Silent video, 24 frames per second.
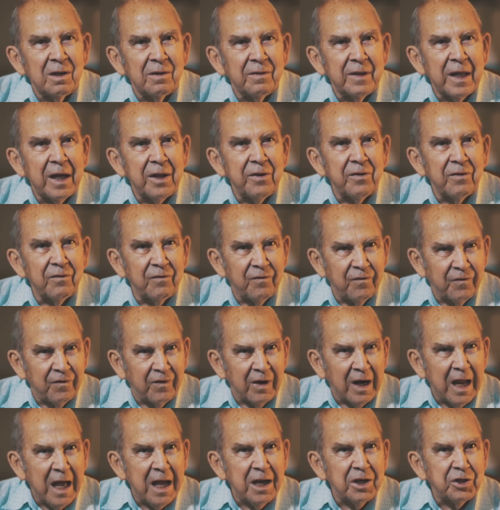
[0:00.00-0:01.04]
that
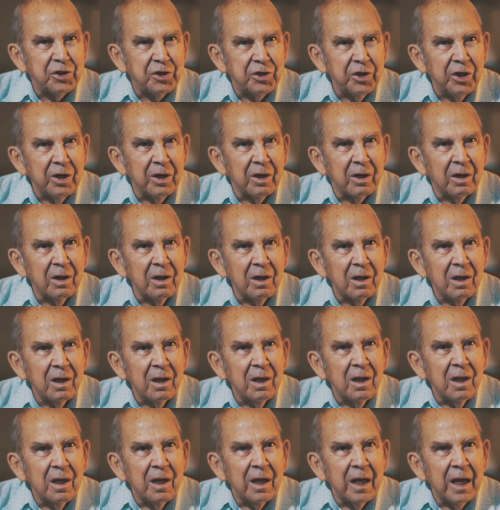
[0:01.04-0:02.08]
last year,
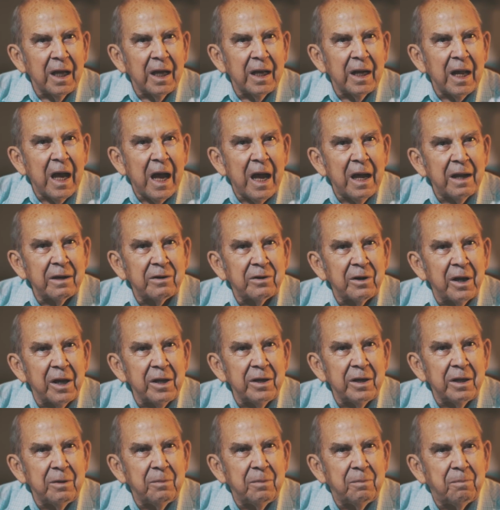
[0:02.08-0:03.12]
and I
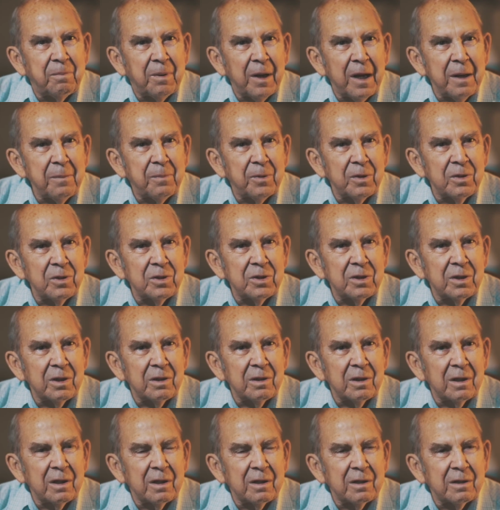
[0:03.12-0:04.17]
graded papers
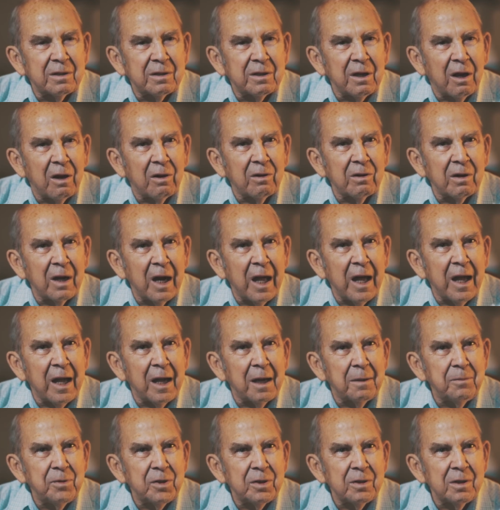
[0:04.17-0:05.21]
and taught
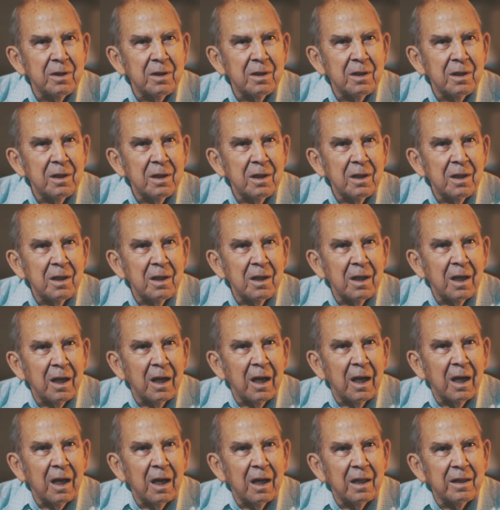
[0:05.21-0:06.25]
labs.
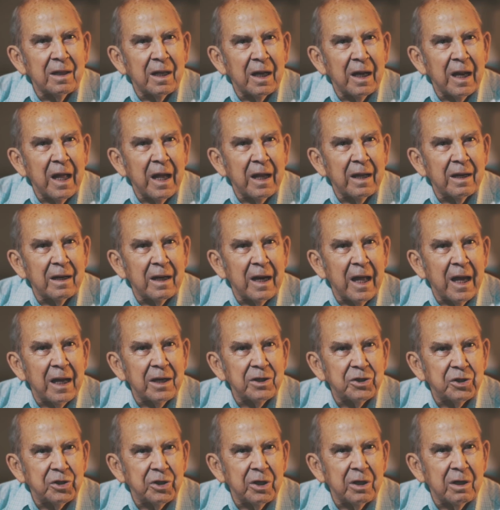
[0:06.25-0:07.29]

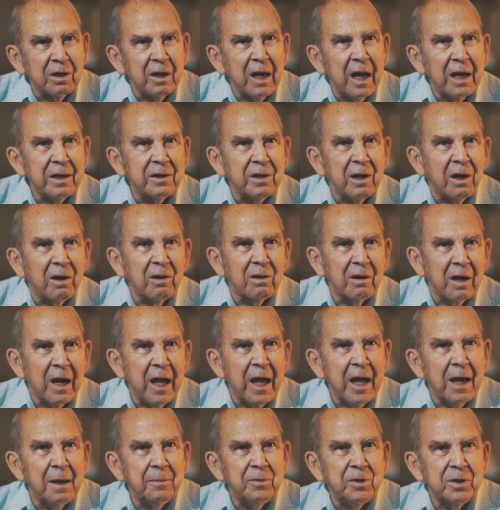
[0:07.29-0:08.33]
Last year I taught
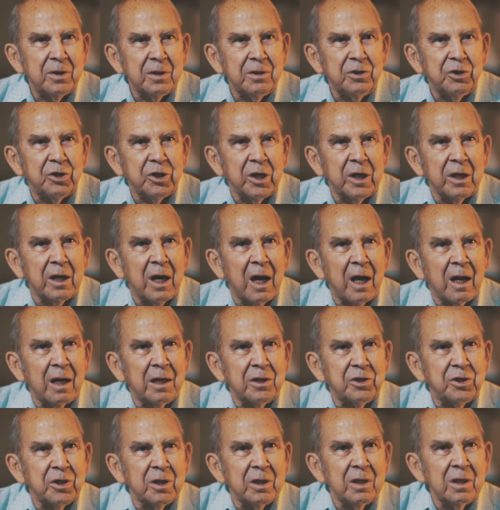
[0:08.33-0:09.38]
labs in
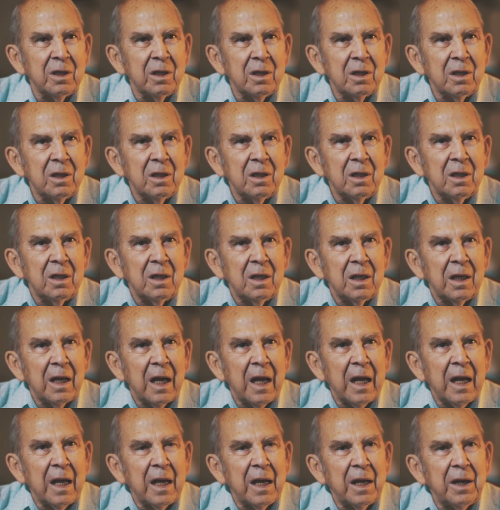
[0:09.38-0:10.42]
geology
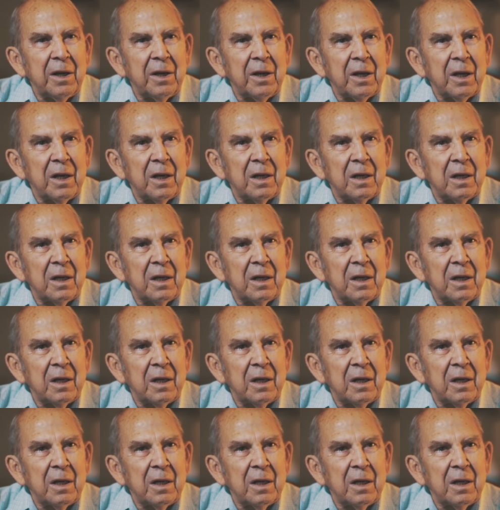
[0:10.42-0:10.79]
and